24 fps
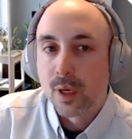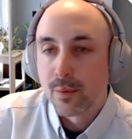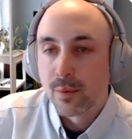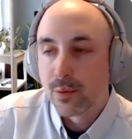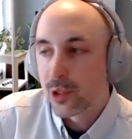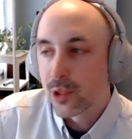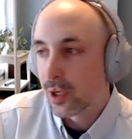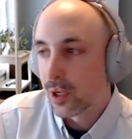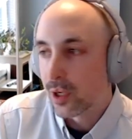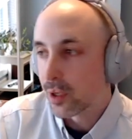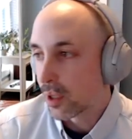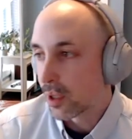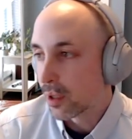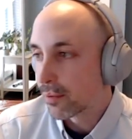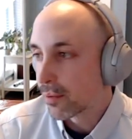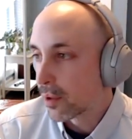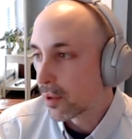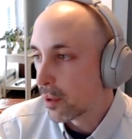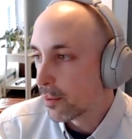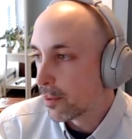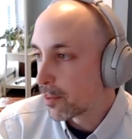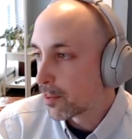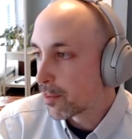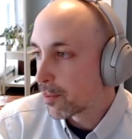Sean Glover.
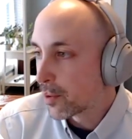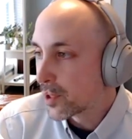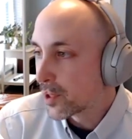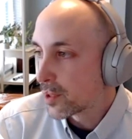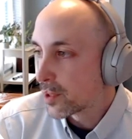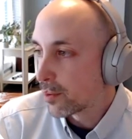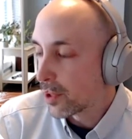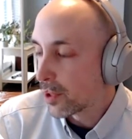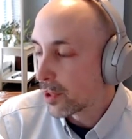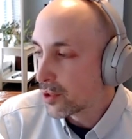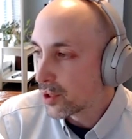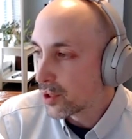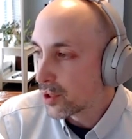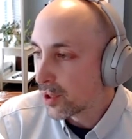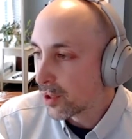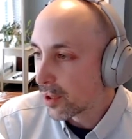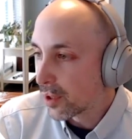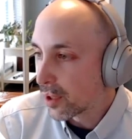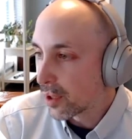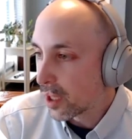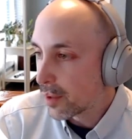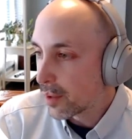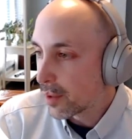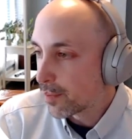I'm a principal engineer
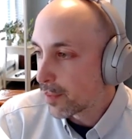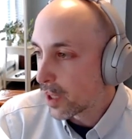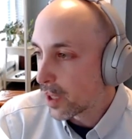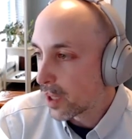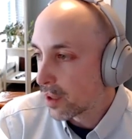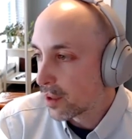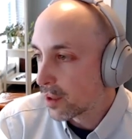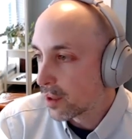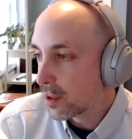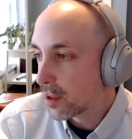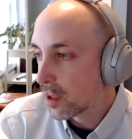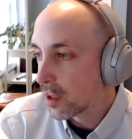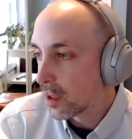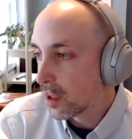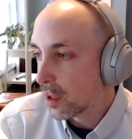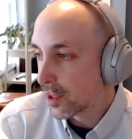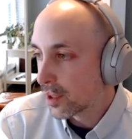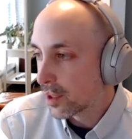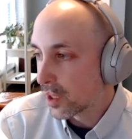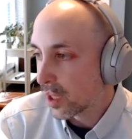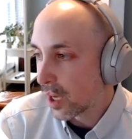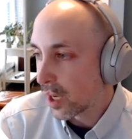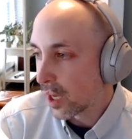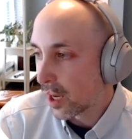at Lightbend on
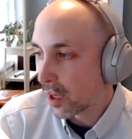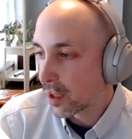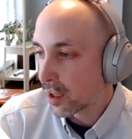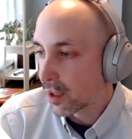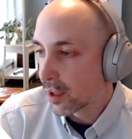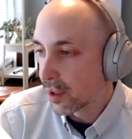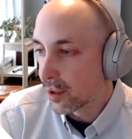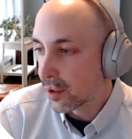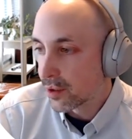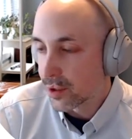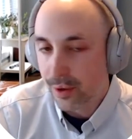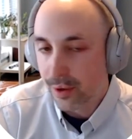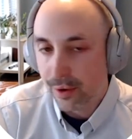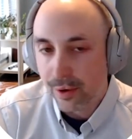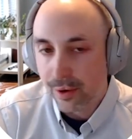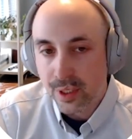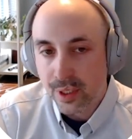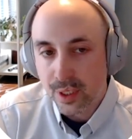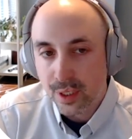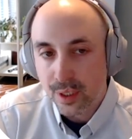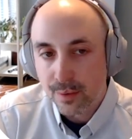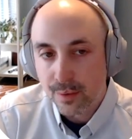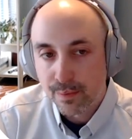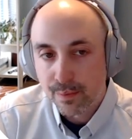the Akka engineering
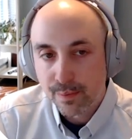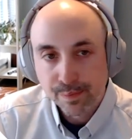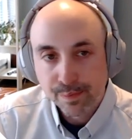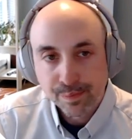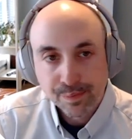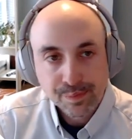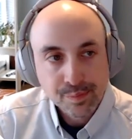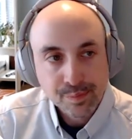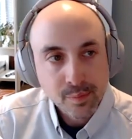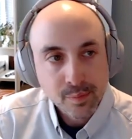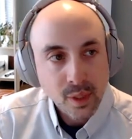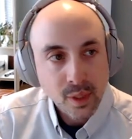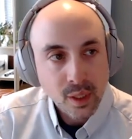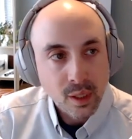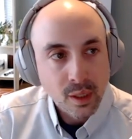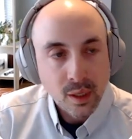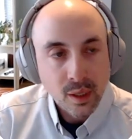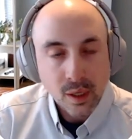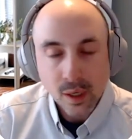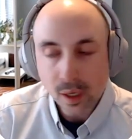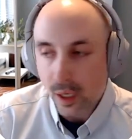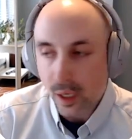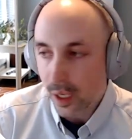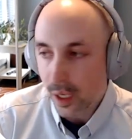team.
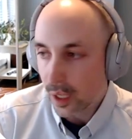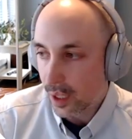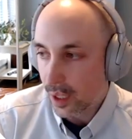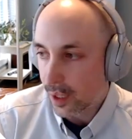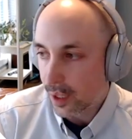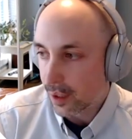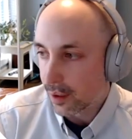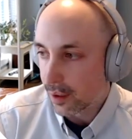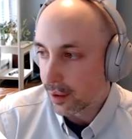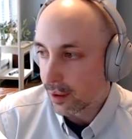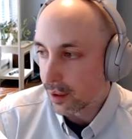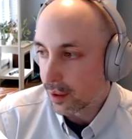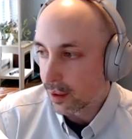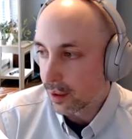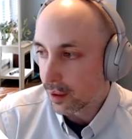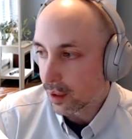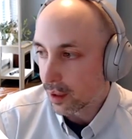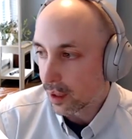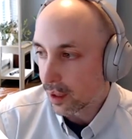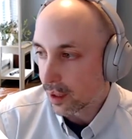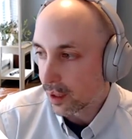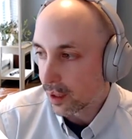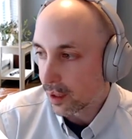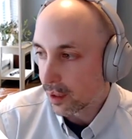
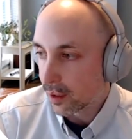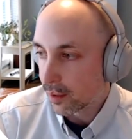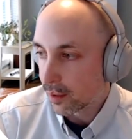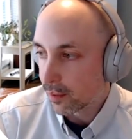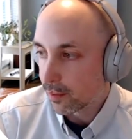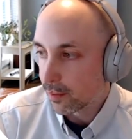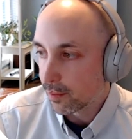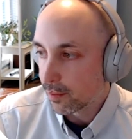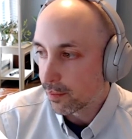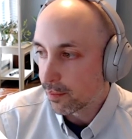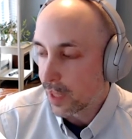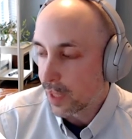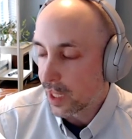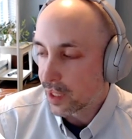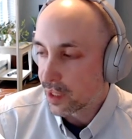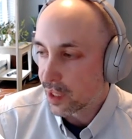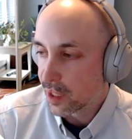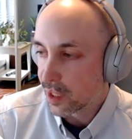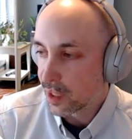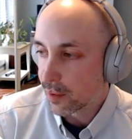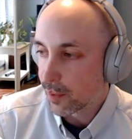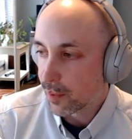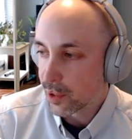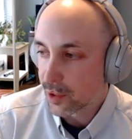I
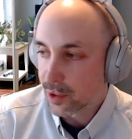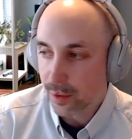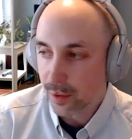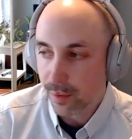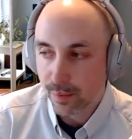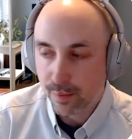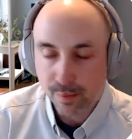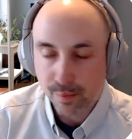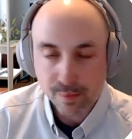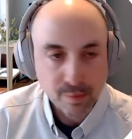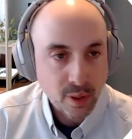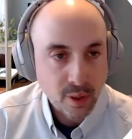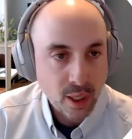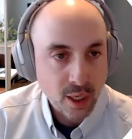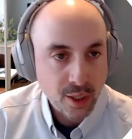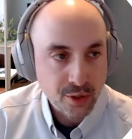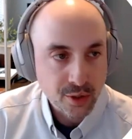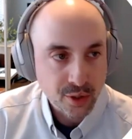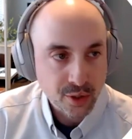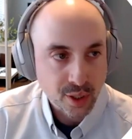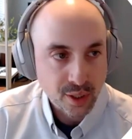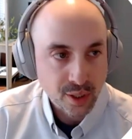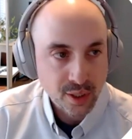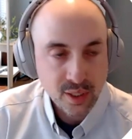maintain a bunch of
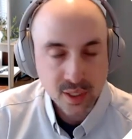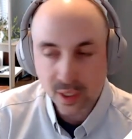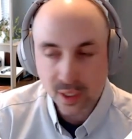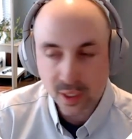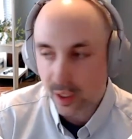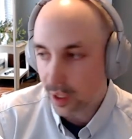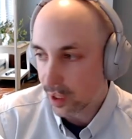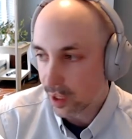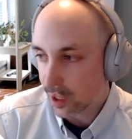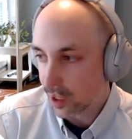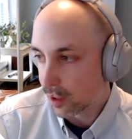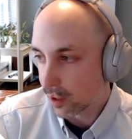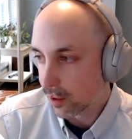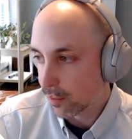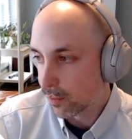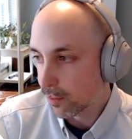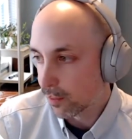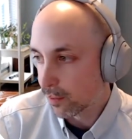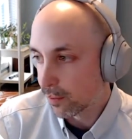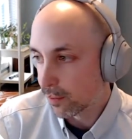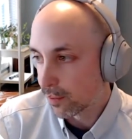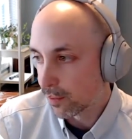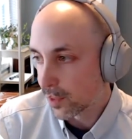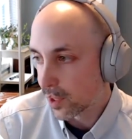projects.
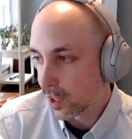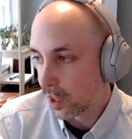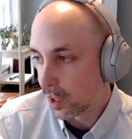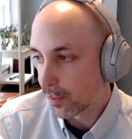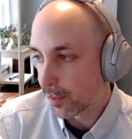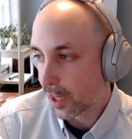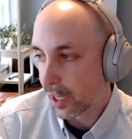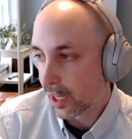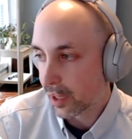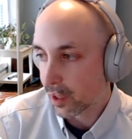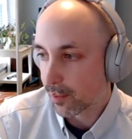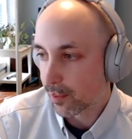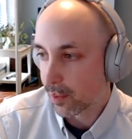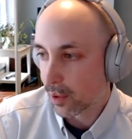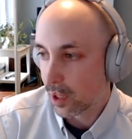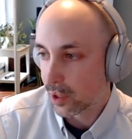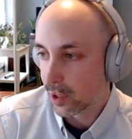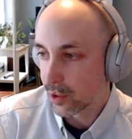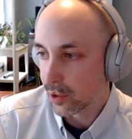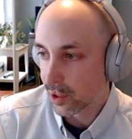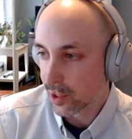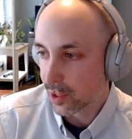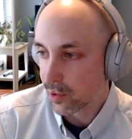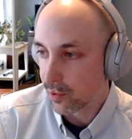The Alpakka
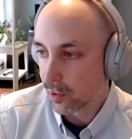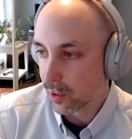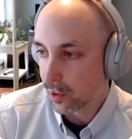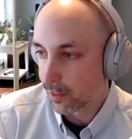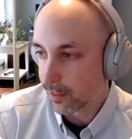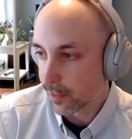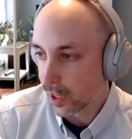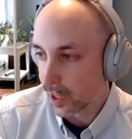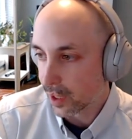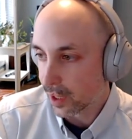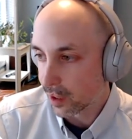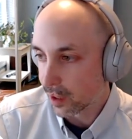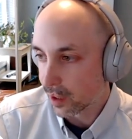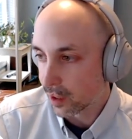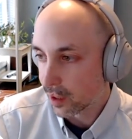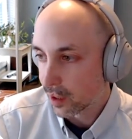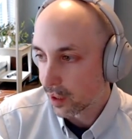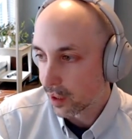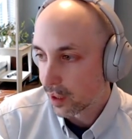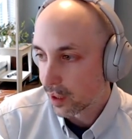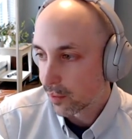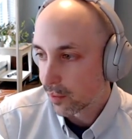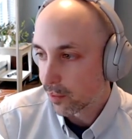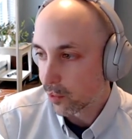project's one of
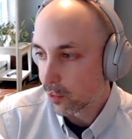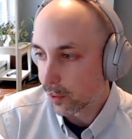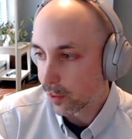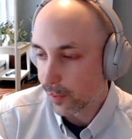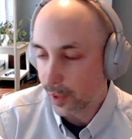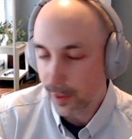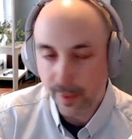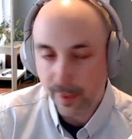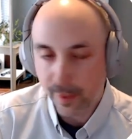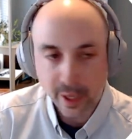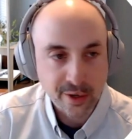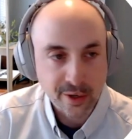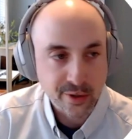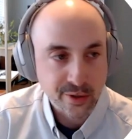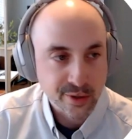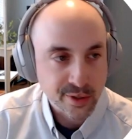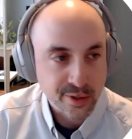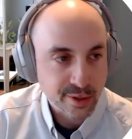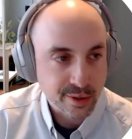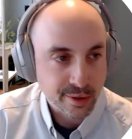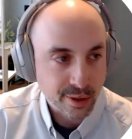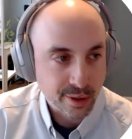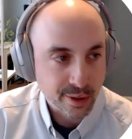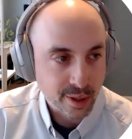my
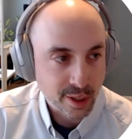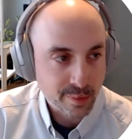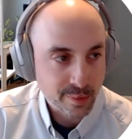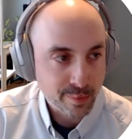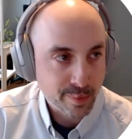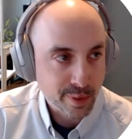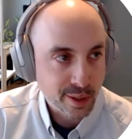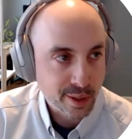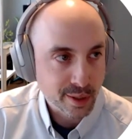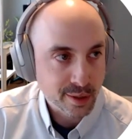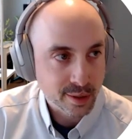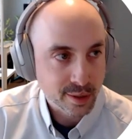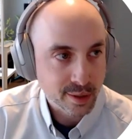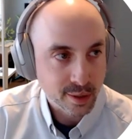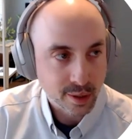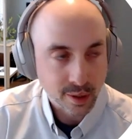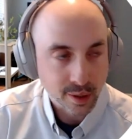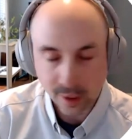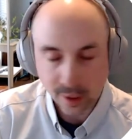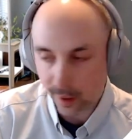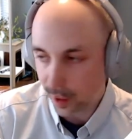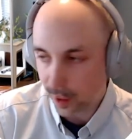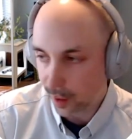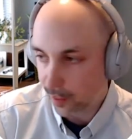passions here at Lightbend.
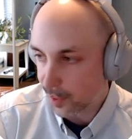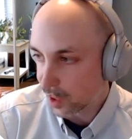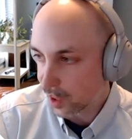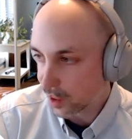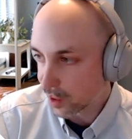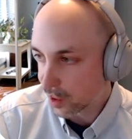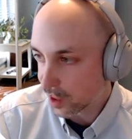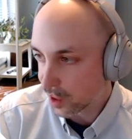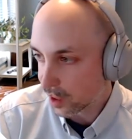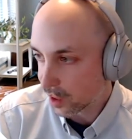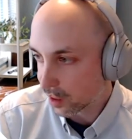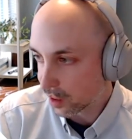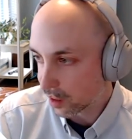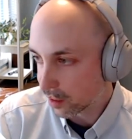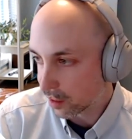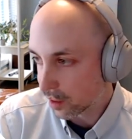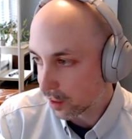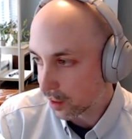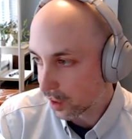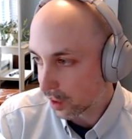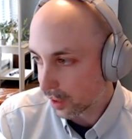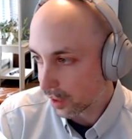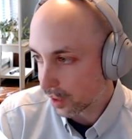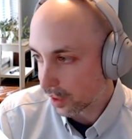I maintain
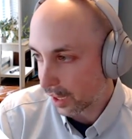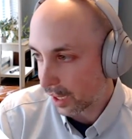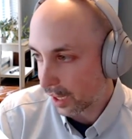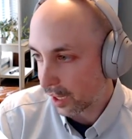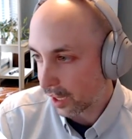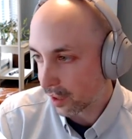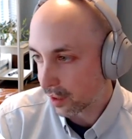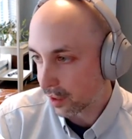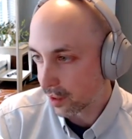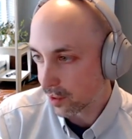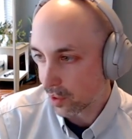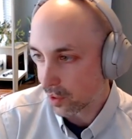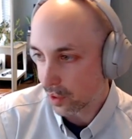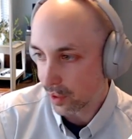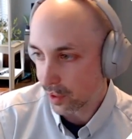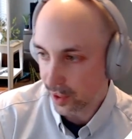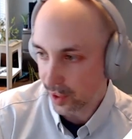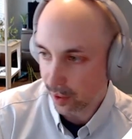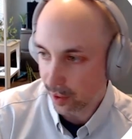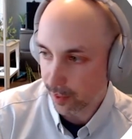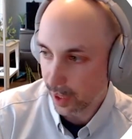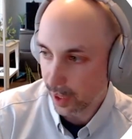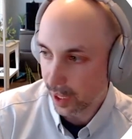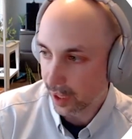that as well as
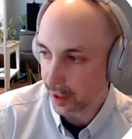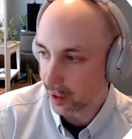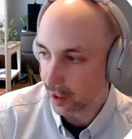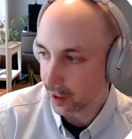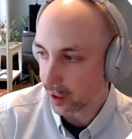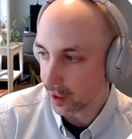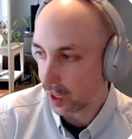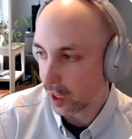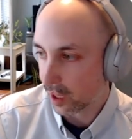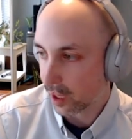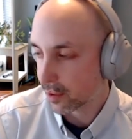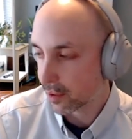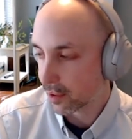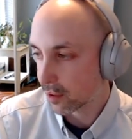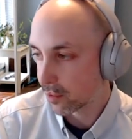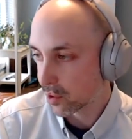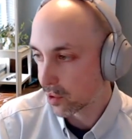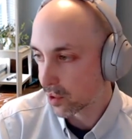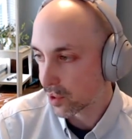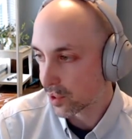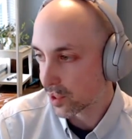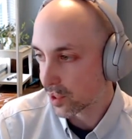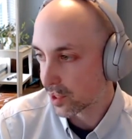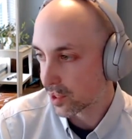Alpakka Kafka,
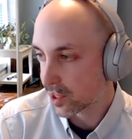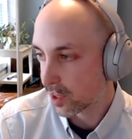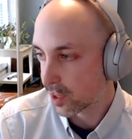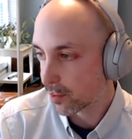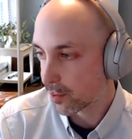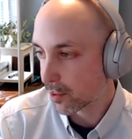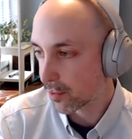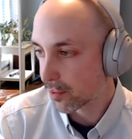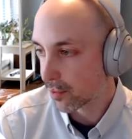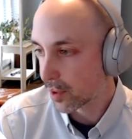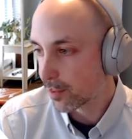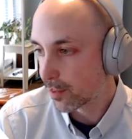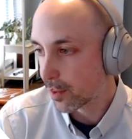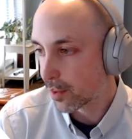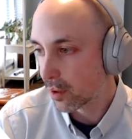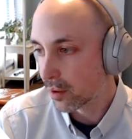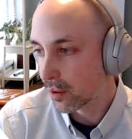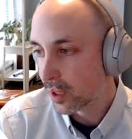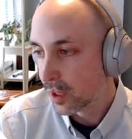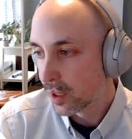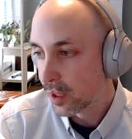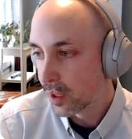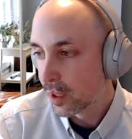which is a separate repo.